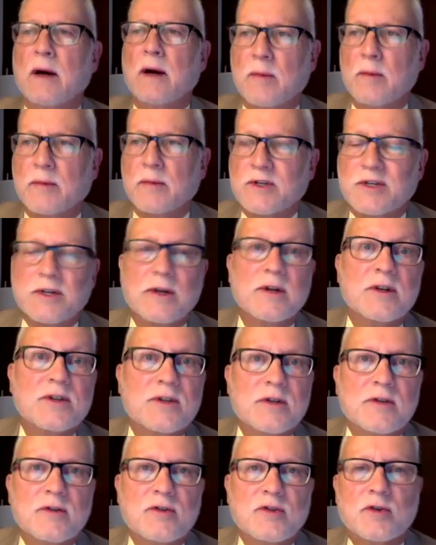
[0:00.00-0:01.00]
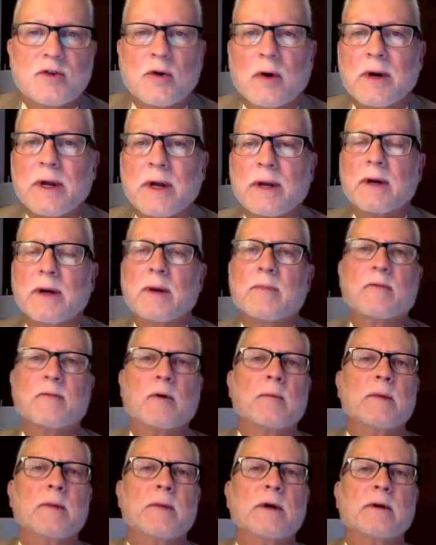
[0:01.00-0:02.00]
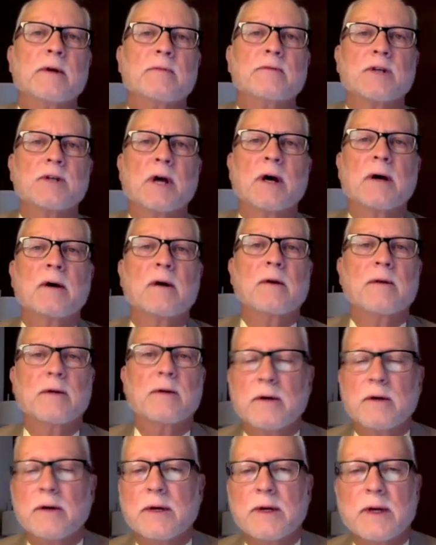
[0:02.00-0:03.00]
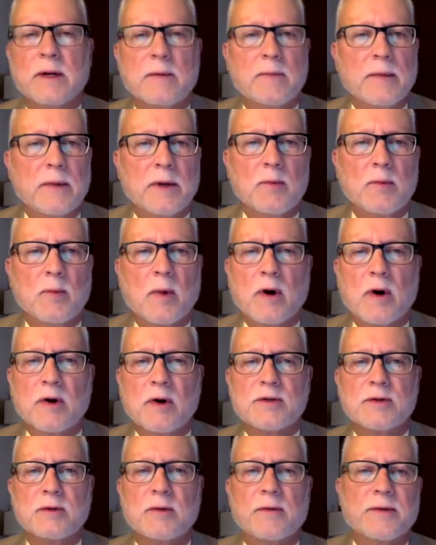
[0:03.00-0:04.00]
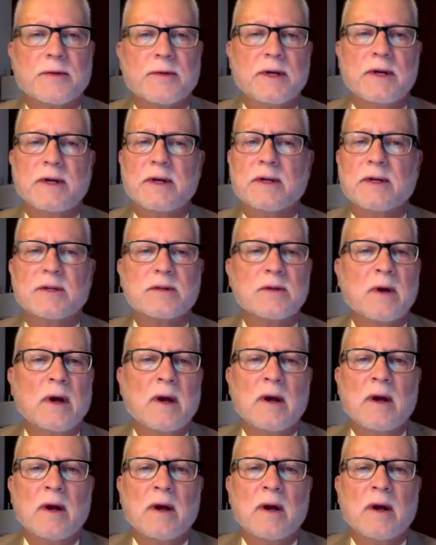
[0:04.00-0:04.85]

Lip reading: citizens train up from their childhood and martial things.